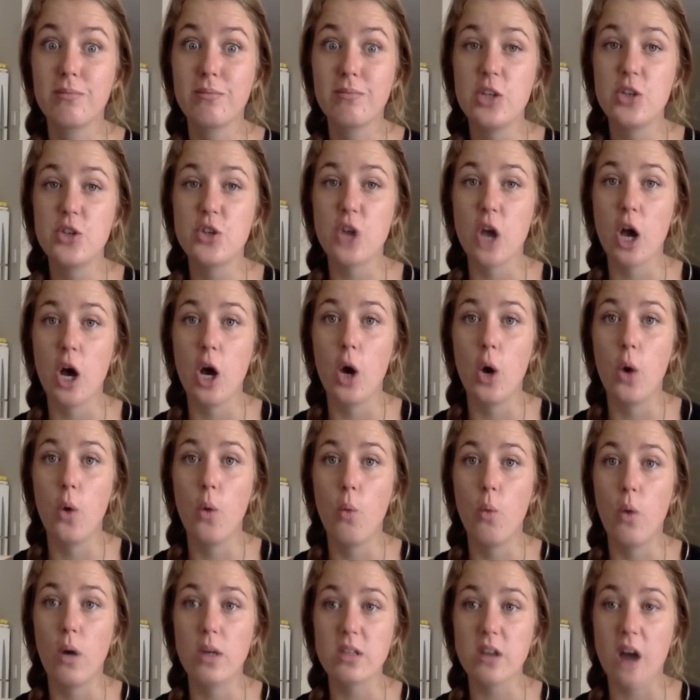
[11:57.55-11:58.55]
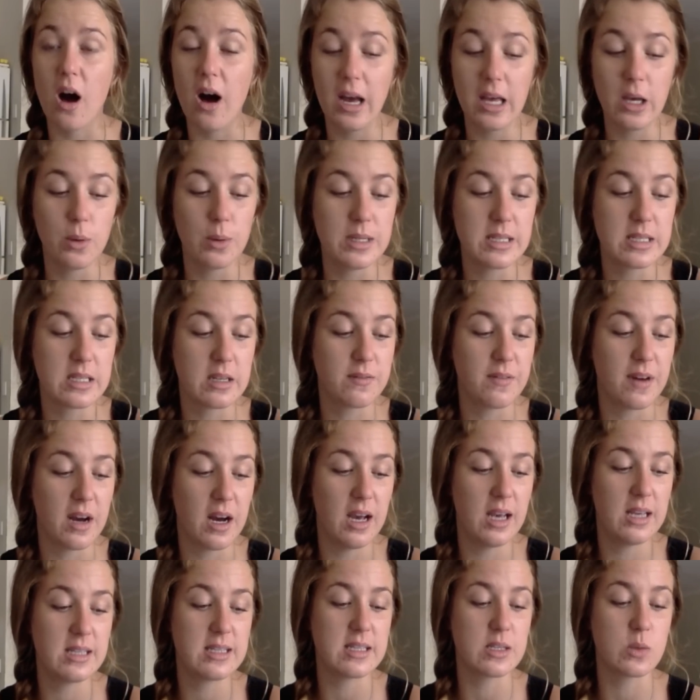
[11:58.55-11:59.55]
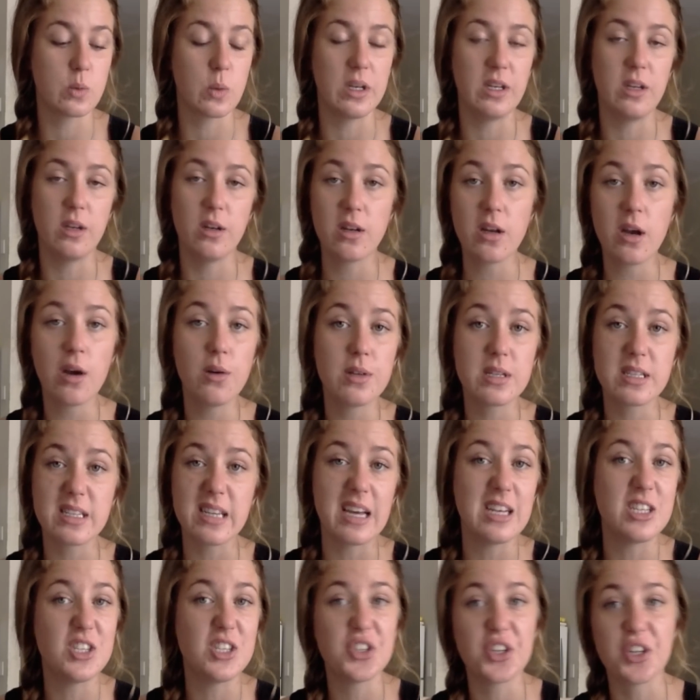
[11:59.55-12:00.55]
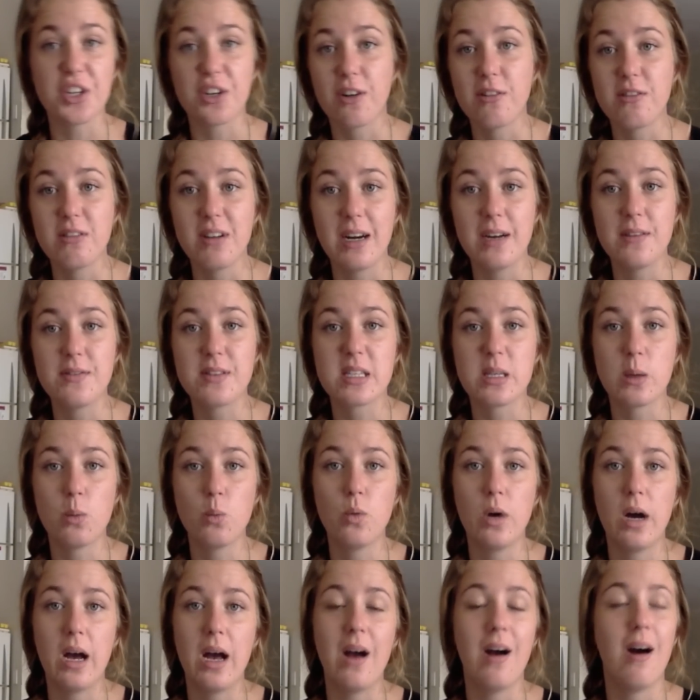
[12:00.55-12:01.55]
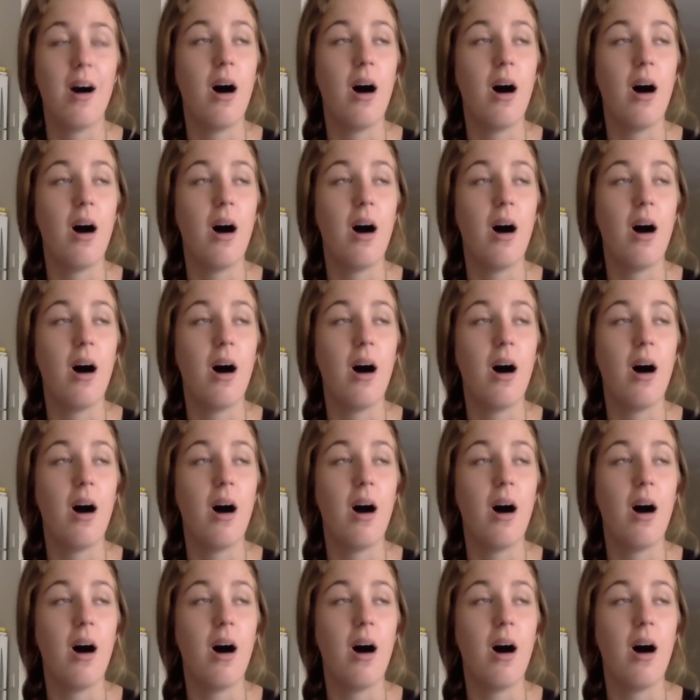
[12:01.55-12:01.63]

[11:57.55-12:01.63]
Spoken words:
So what I always advise is when you know the date you're gonna arrive somewhere,